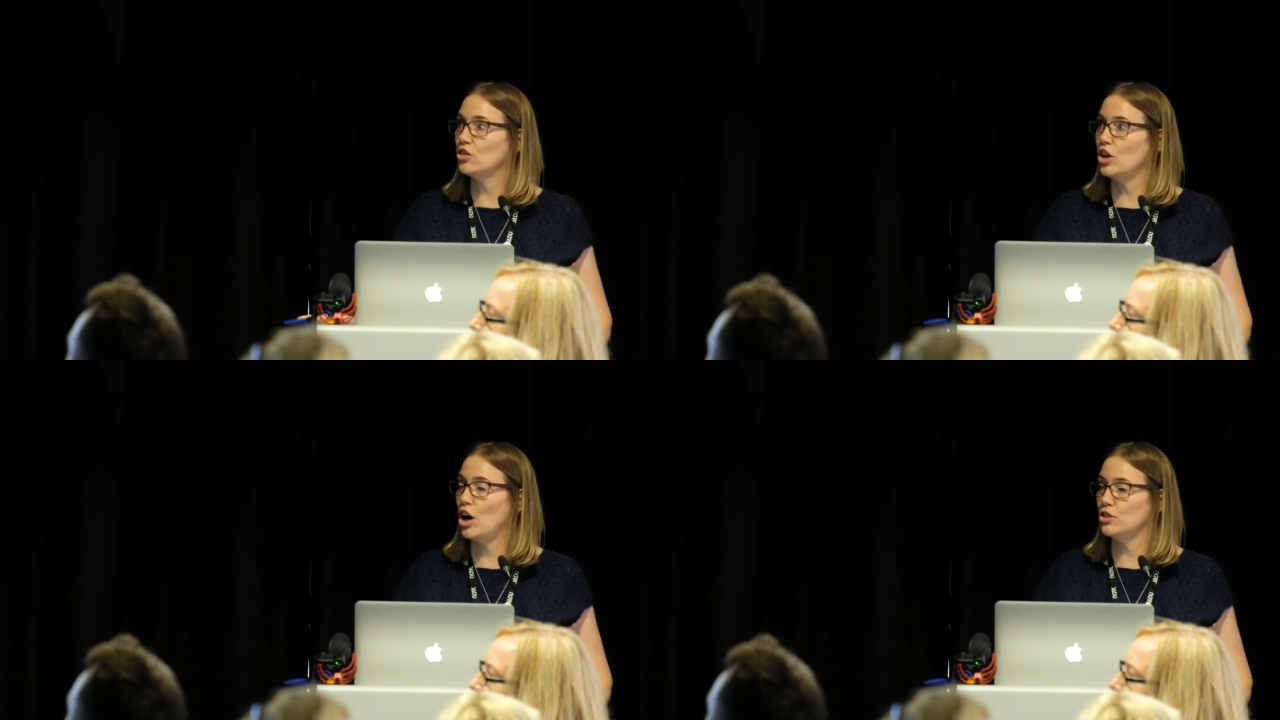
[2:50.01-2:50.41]

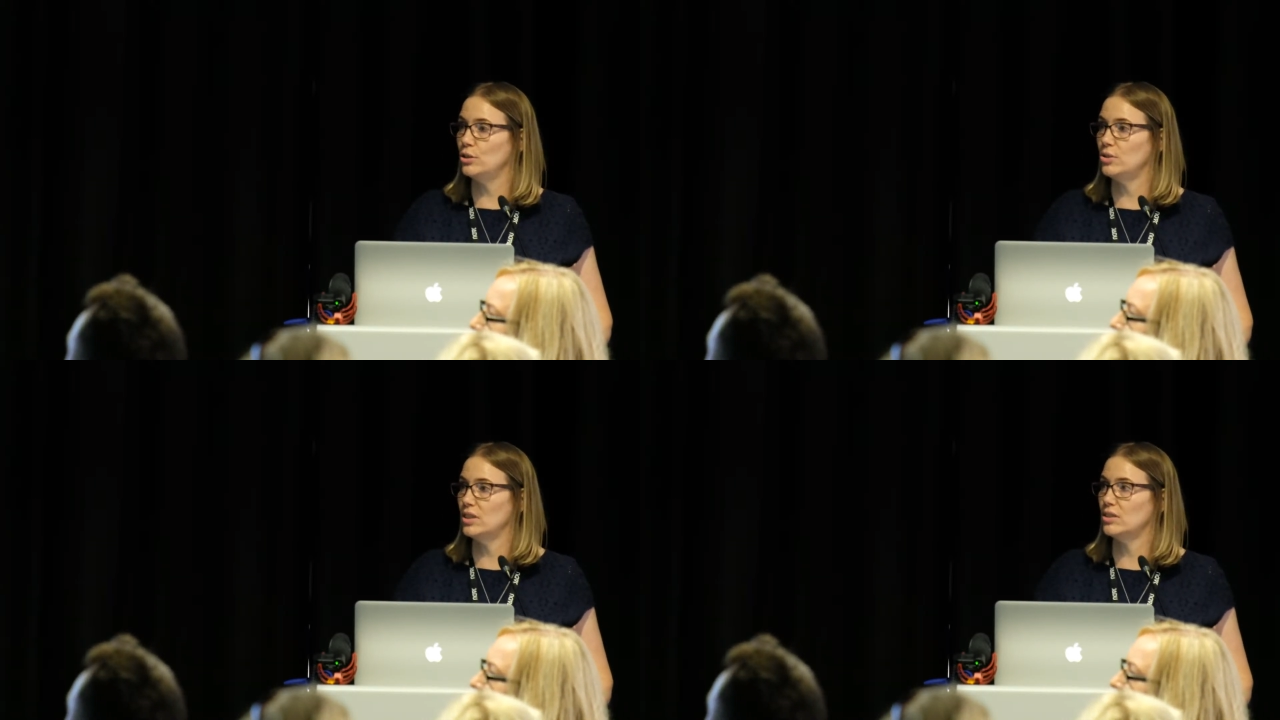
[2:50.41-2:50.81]
our
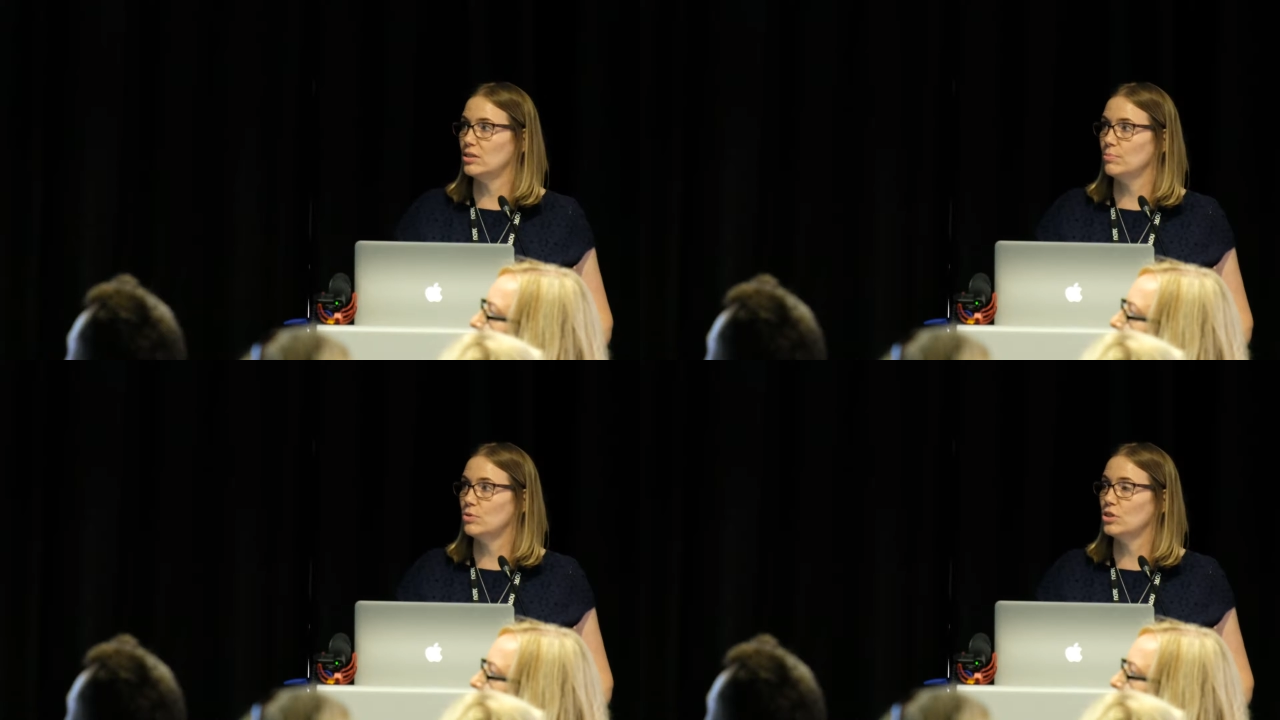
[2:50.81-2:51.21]
Jadu
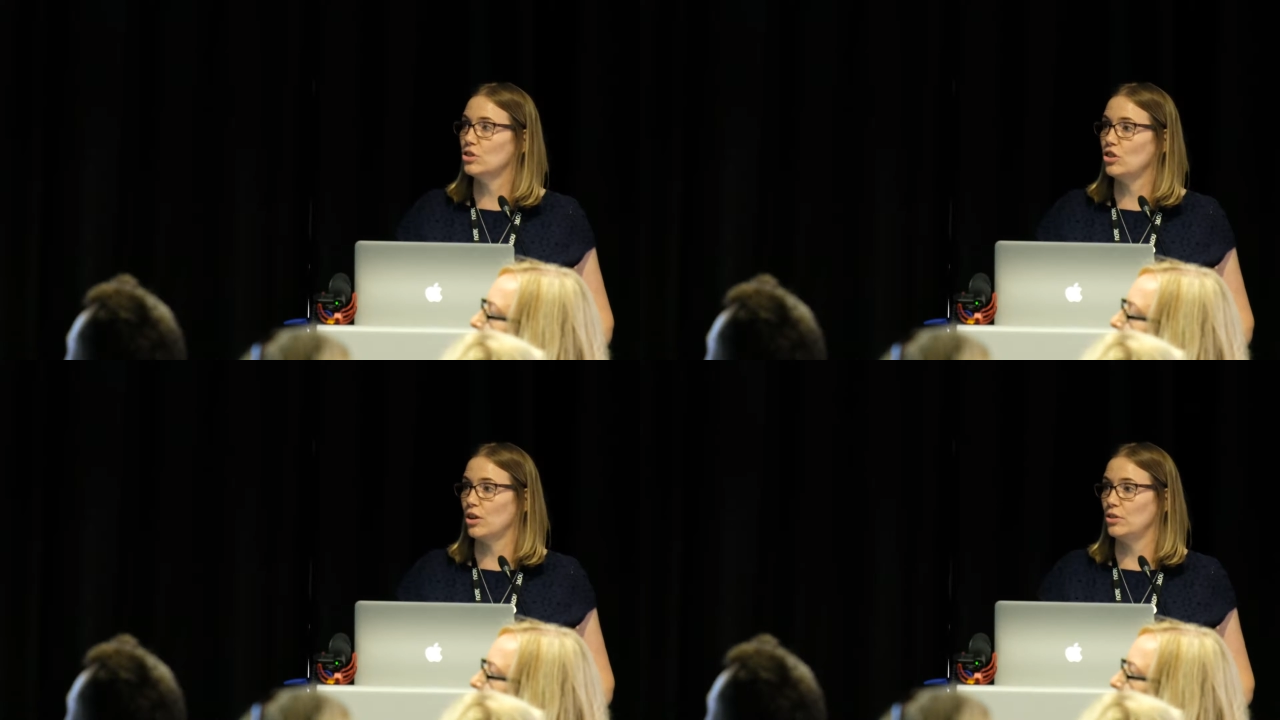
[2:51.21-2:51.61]
system
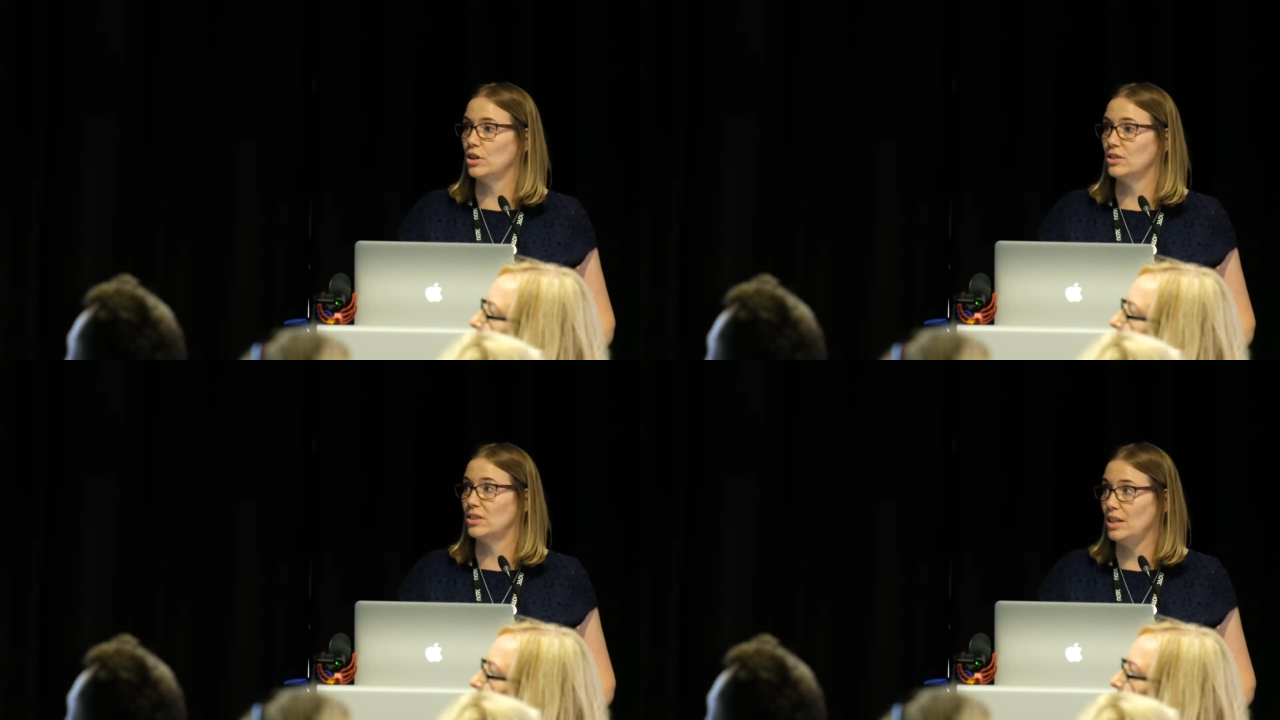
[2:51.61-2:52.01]
to the
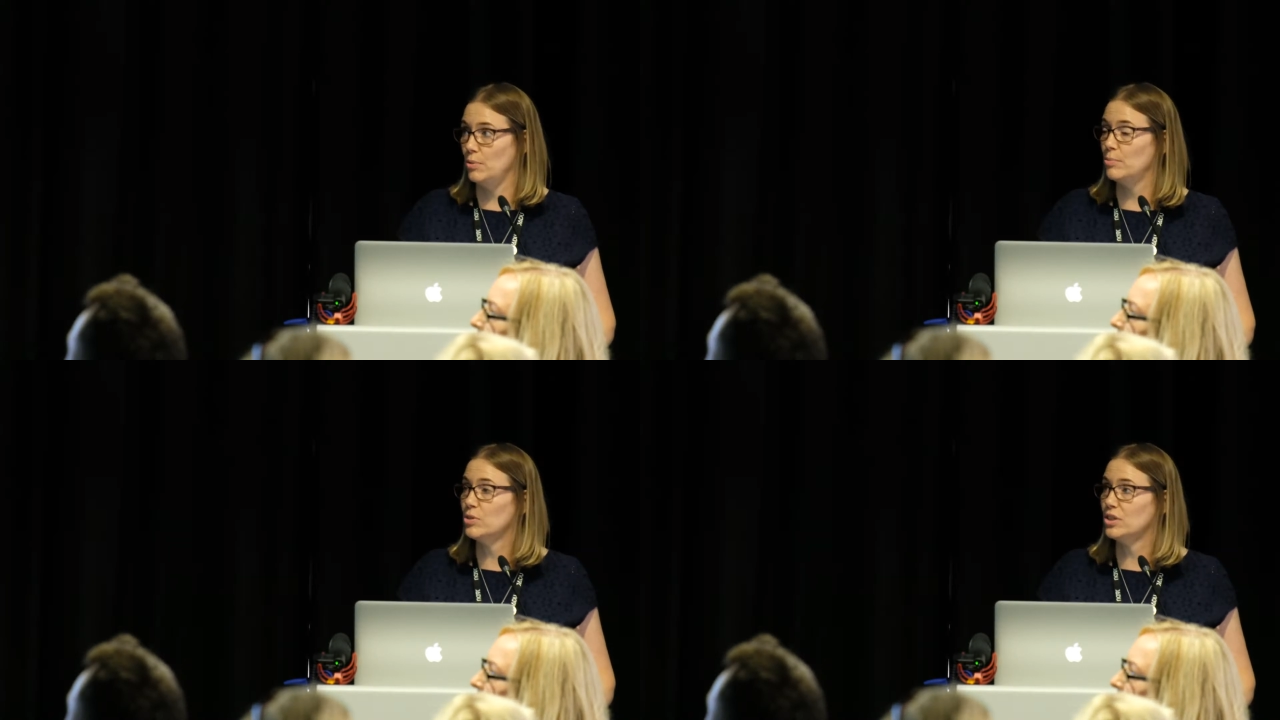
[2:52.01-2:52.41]
Jadu
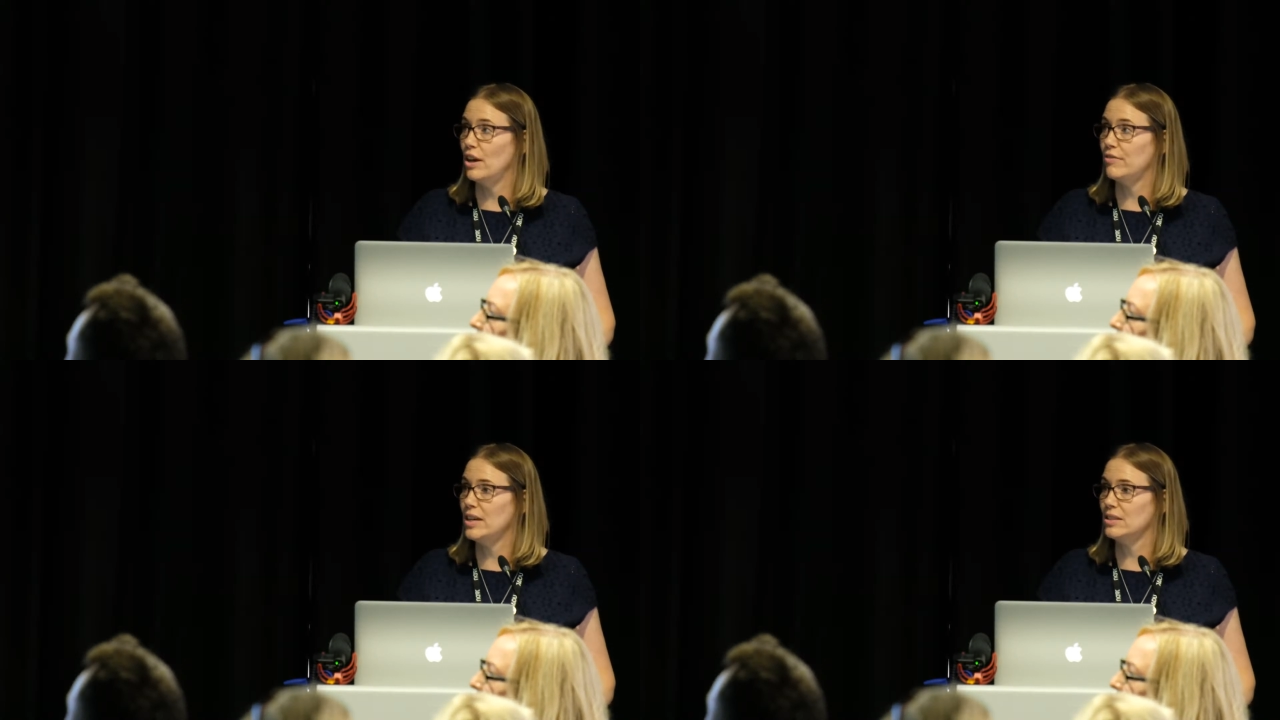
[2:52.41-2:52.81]
Continuum
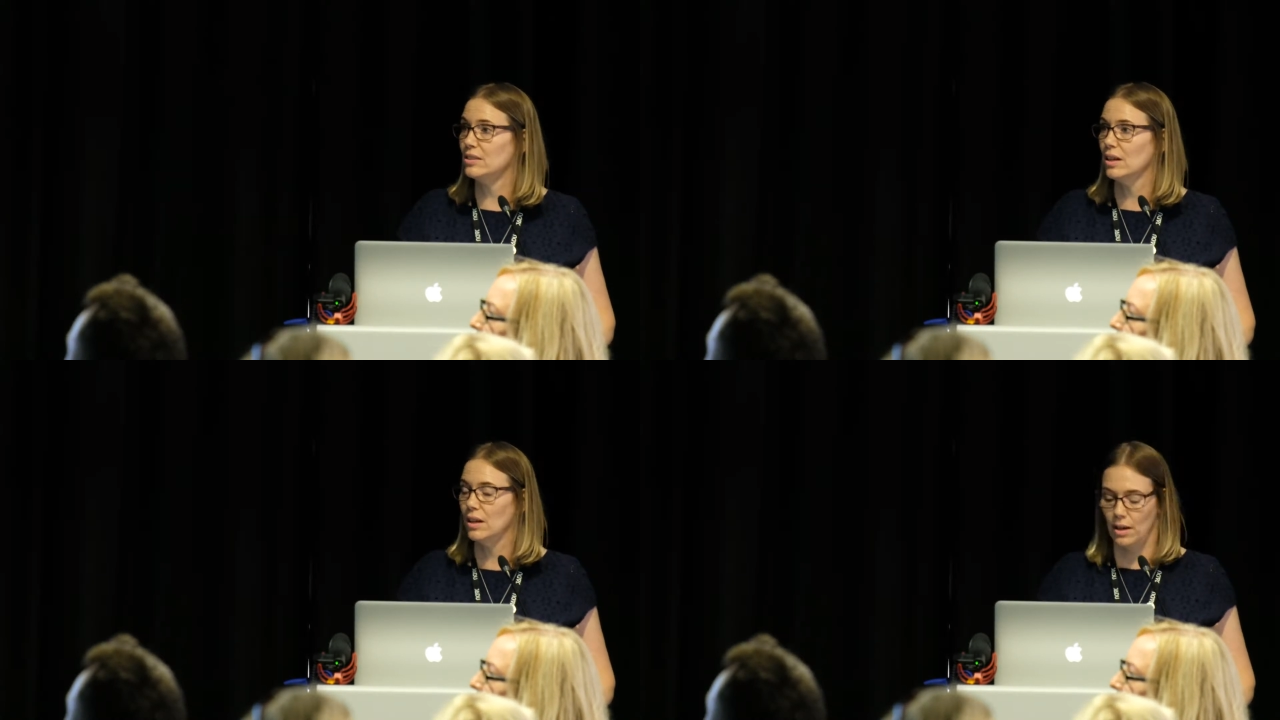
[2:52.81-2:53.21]

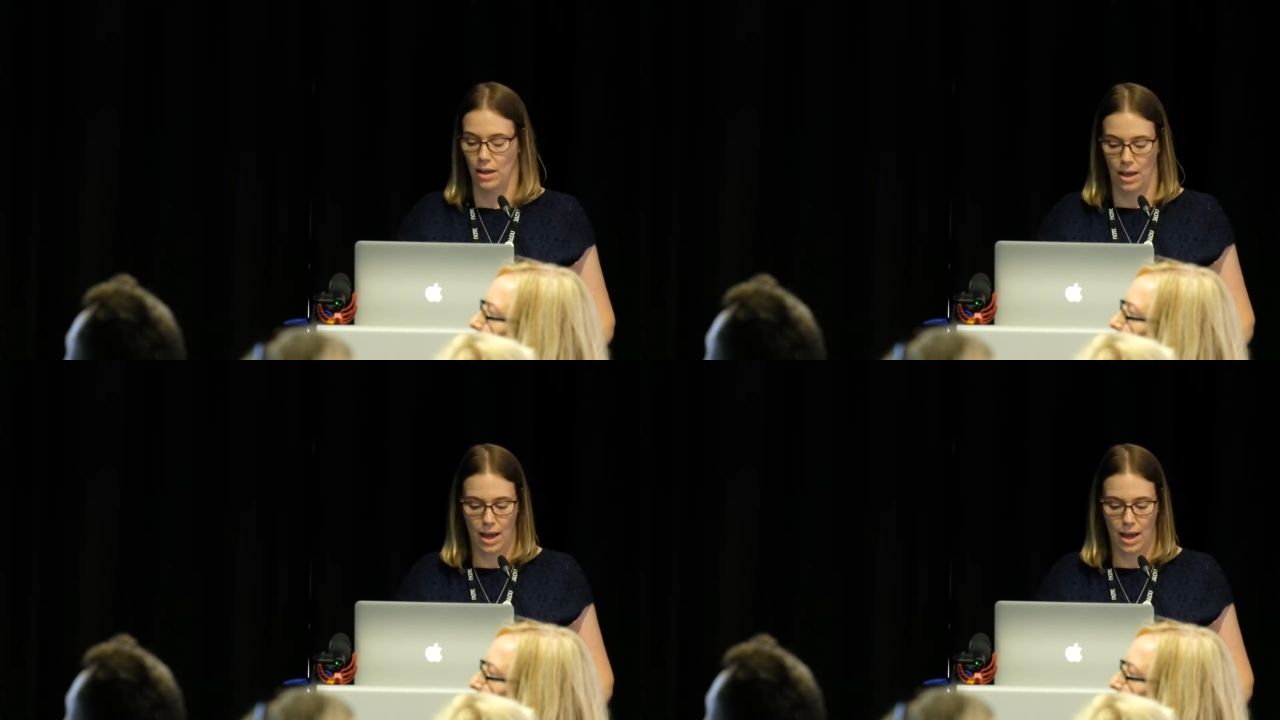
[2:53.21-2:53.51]
service.